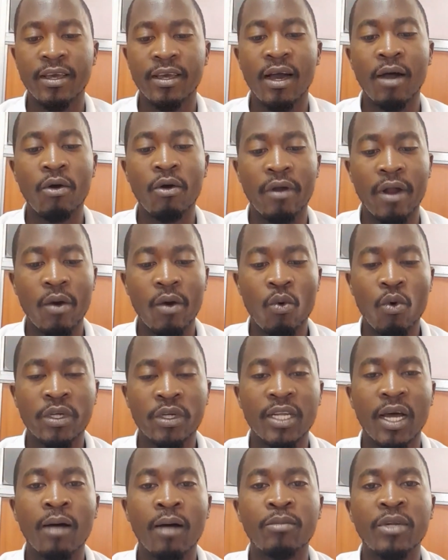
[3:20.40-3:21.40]
or
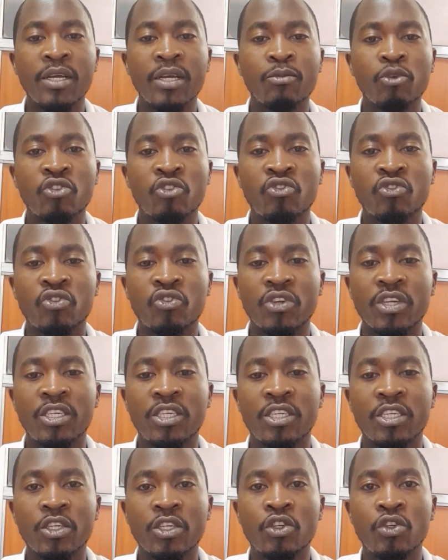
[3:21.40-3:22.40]
what I'm
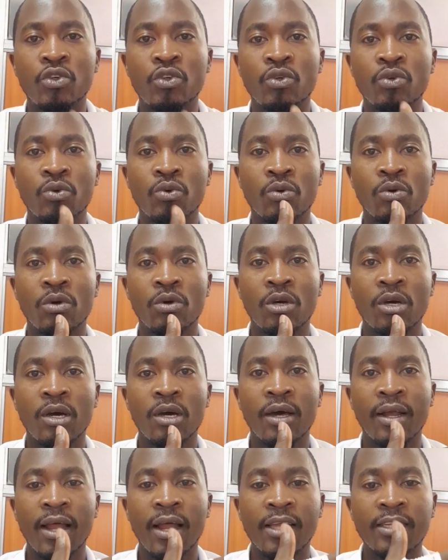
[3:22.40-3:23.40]
demonstrating to you
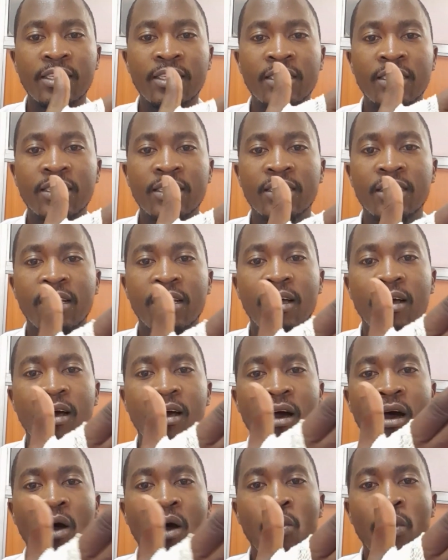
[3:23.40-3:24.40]
right
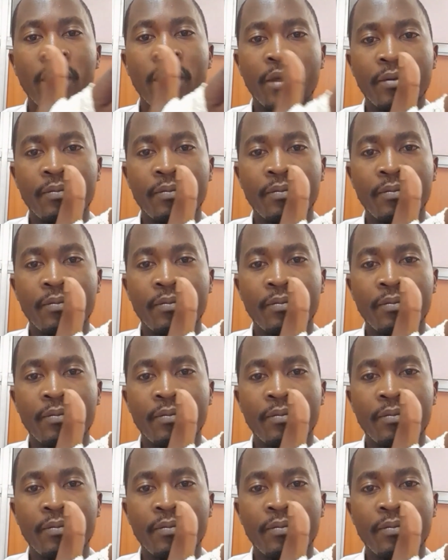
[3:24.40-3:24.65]
away.